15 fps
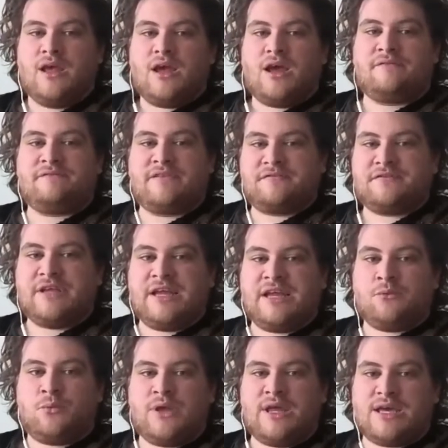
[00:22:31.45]
a 15
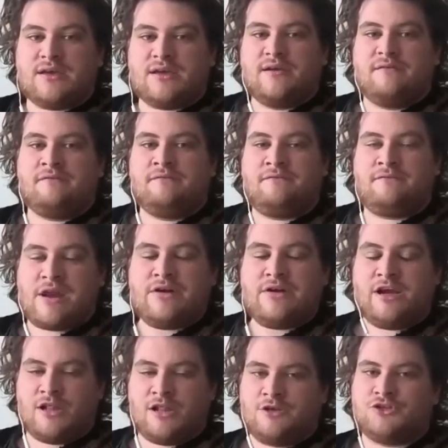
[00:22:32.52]
week, very
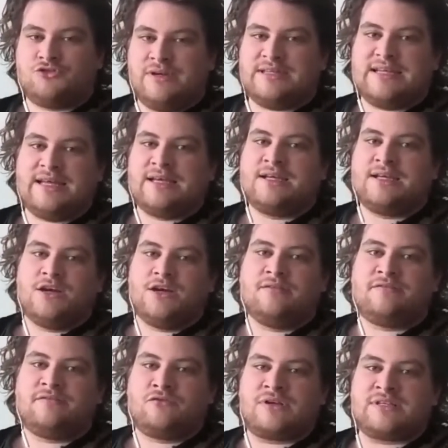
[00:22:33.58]
close reading
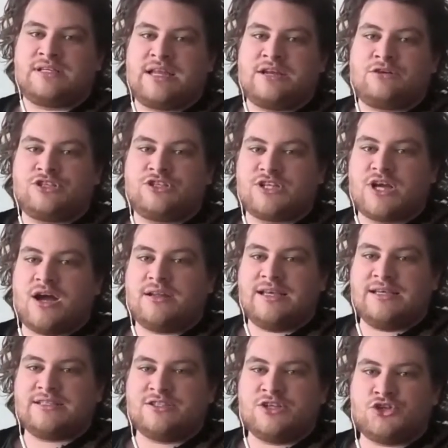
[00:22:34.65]
of Reza
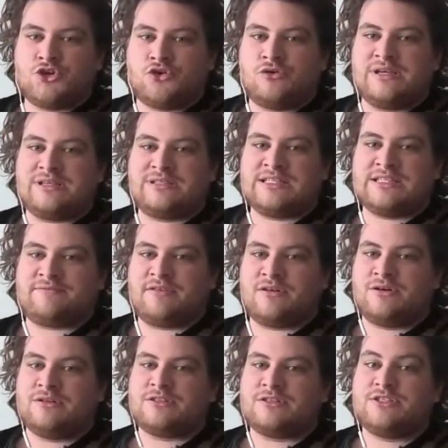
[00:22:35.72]
Negarestani's notoriously
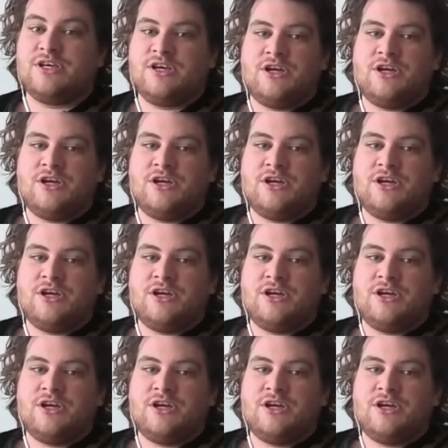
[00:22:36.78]
difficult